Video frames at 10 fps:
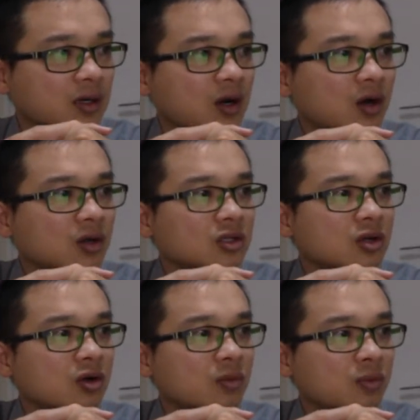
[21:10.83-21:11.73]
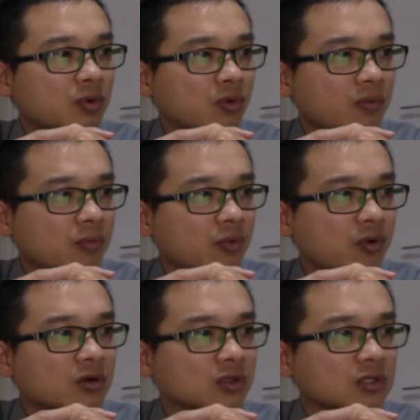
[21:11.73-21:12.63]

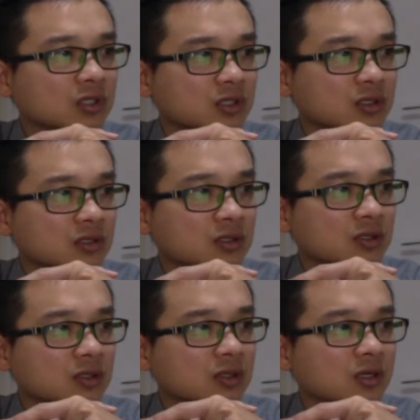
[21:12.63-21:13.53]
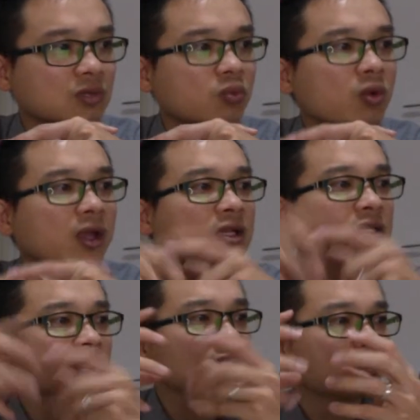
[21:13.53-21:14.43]
Osteoporosis is
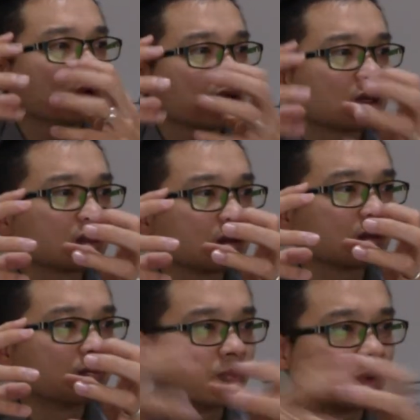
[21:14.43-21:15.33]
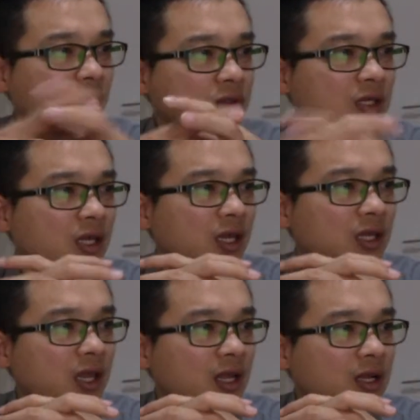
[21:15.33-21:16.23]
weaken the bones
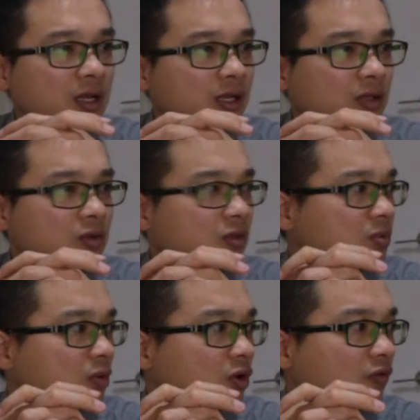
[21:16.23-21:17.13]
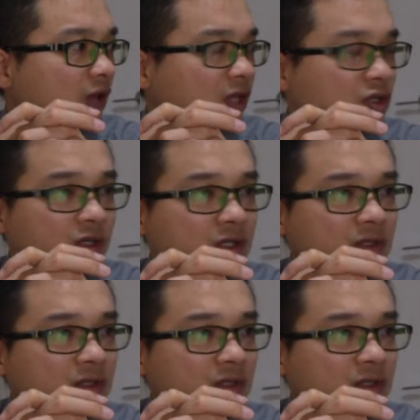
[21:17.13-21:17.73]
and can lead to a small fracture.